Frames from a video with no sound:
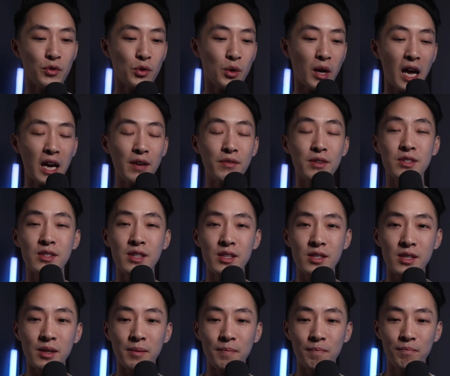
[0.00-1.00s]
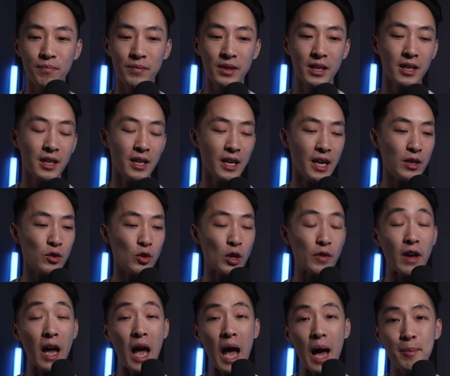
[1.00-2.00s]
If you have a system and you
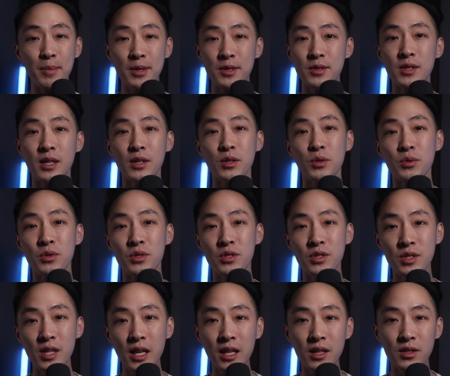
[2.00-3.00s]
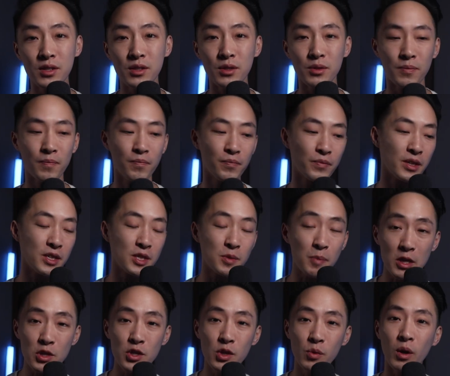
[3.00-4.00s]
have habits that you stick to,
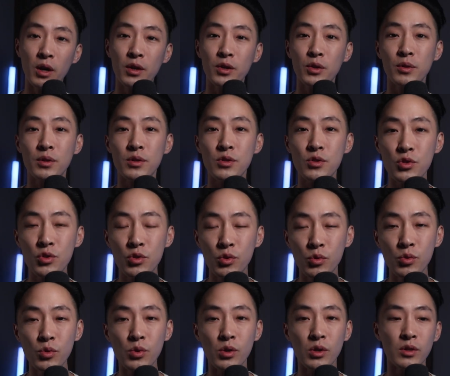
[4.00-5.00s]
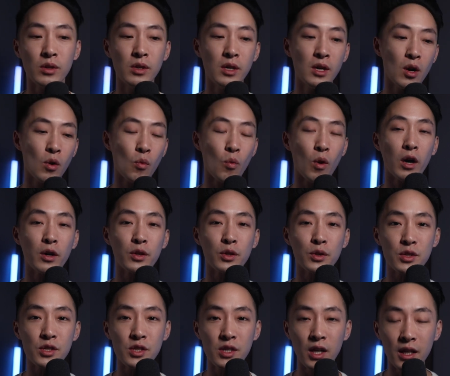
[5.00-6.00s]
especially while you're in school, while
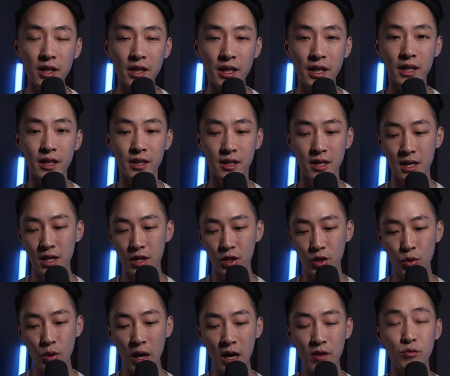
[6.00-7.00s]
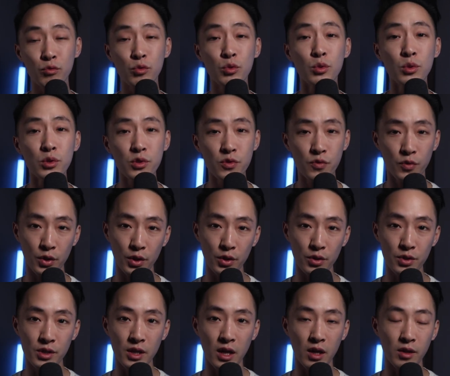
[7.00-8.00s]
you're studying, you have rules for
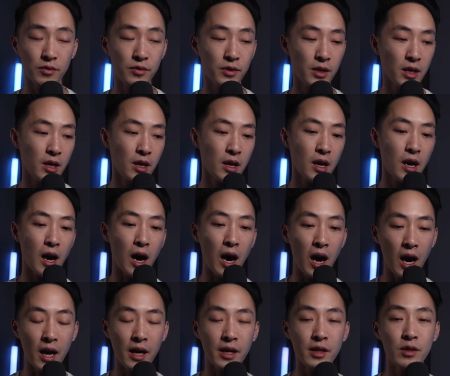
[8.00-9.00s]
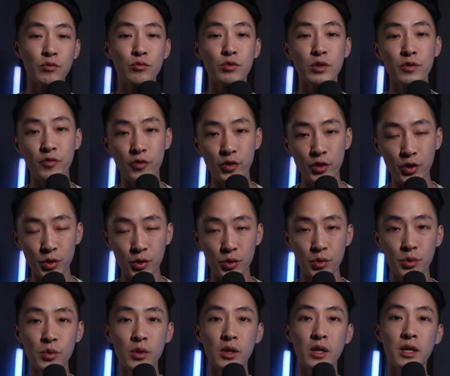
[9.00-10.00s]
yourself. I
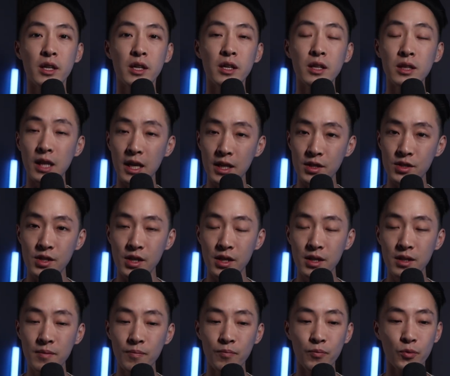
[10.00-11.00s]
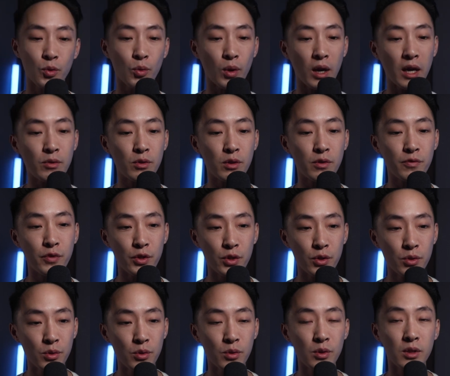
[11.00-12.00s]
review the lesson or I
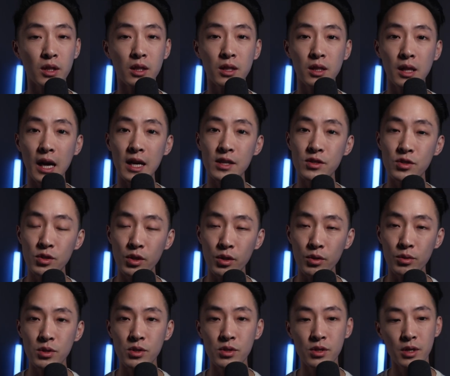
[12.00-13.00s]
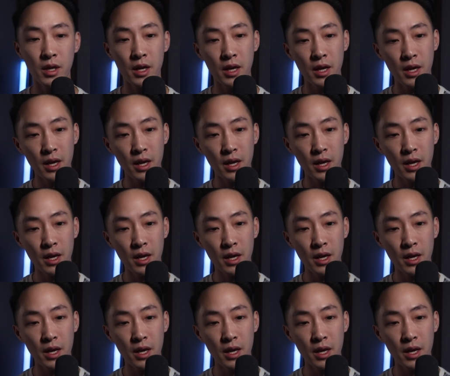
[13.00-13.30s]
review the class notes